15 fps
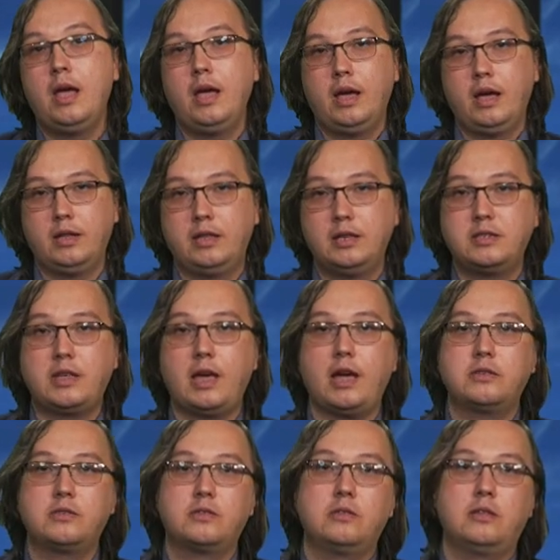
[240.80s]
In this
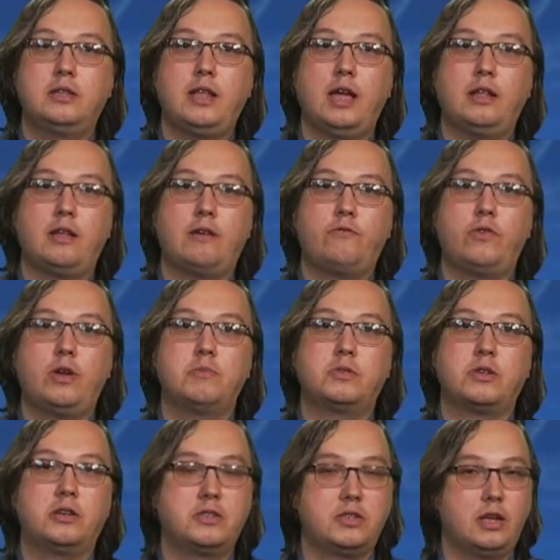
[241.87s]
case, the data frames
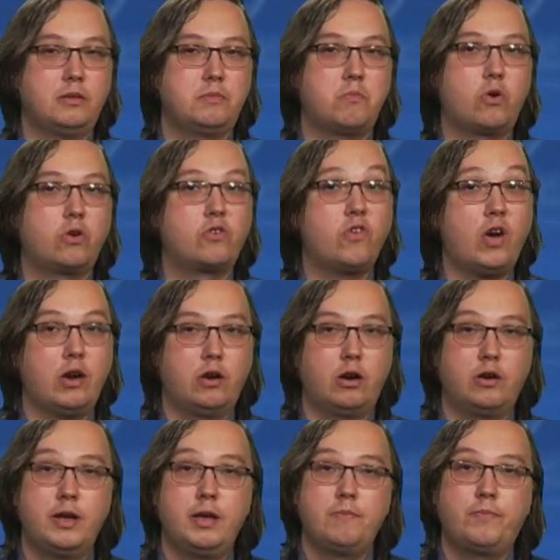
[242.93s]
are sent more
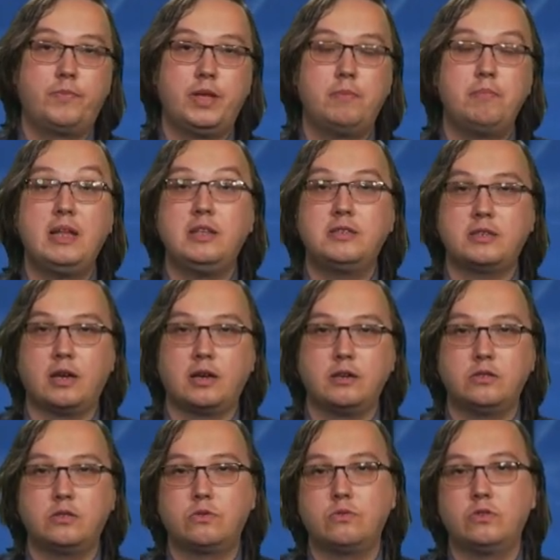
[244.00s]
granularly in
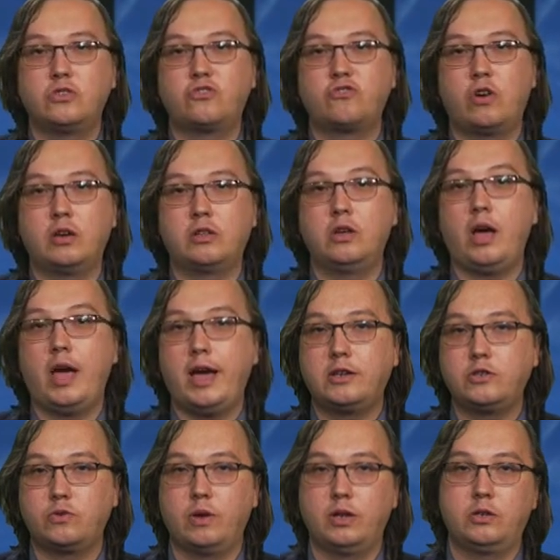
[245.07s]
milliseconds to instruct the
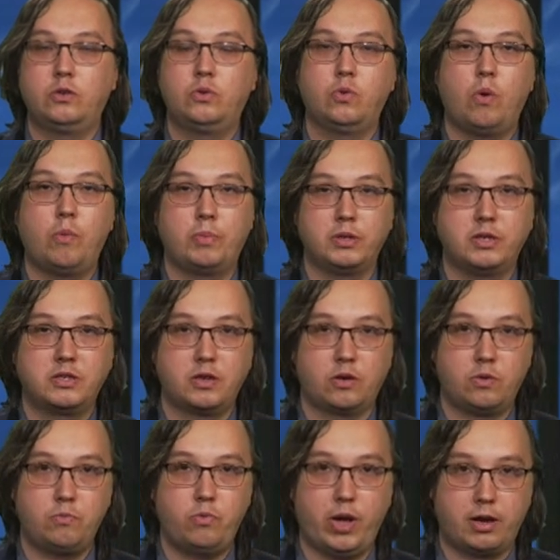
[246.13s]
actuator to open the
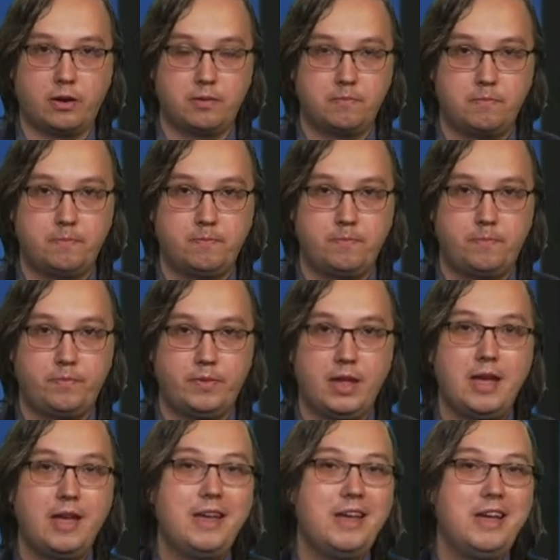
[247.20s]
circuit breaker.
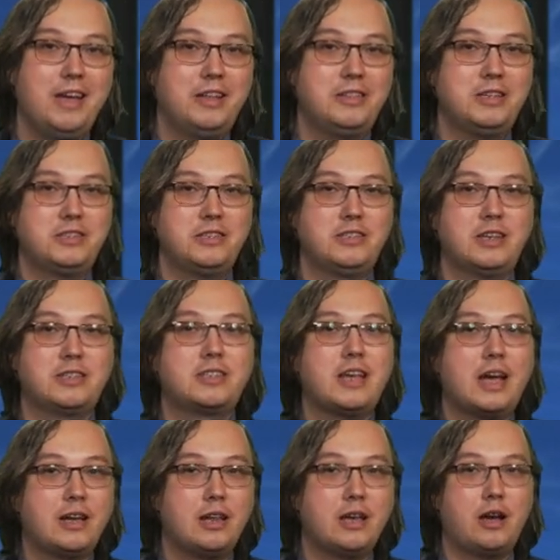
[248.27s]
This is
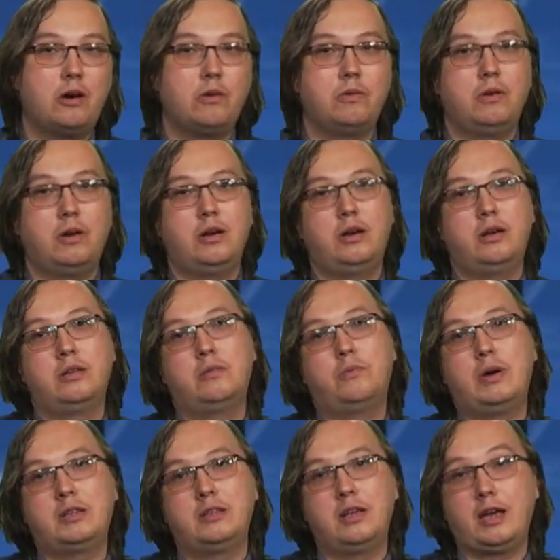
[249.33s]
exactly how, uh,
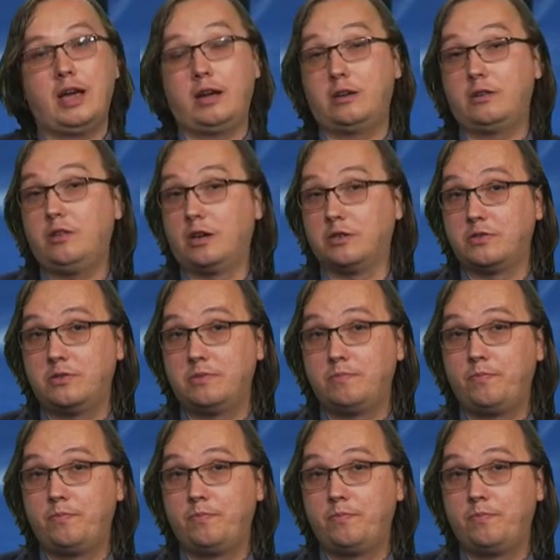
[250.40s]
what the hacker does.